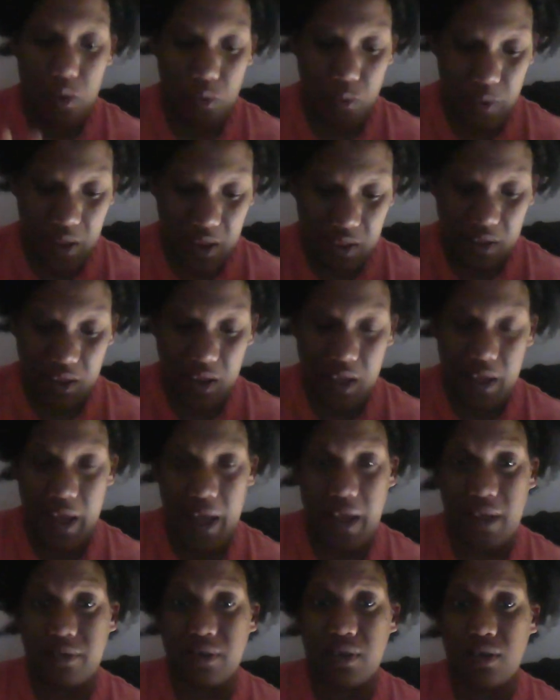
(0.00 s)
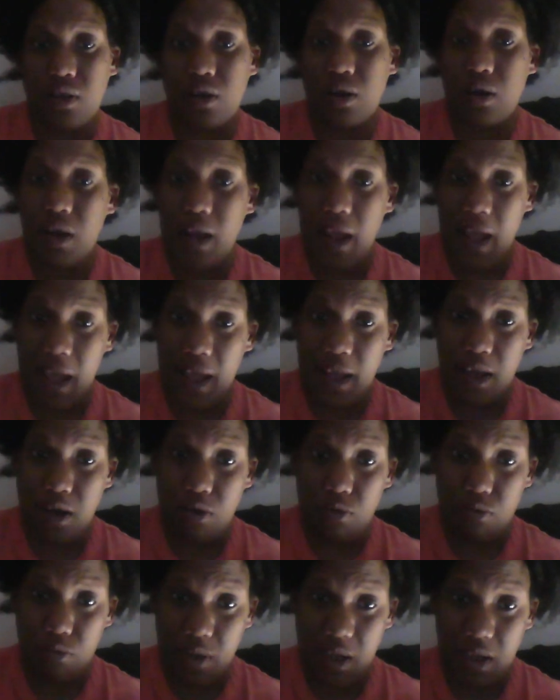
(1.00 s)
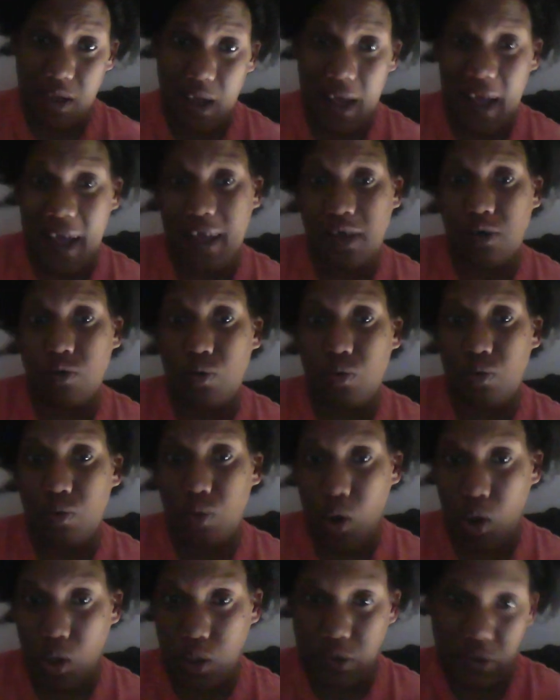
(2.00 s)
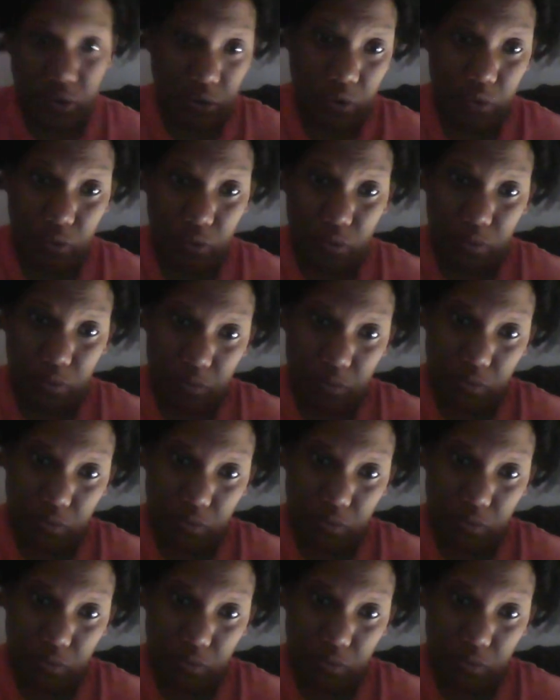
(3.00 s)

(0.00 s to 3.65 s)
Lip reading: with cancer and who also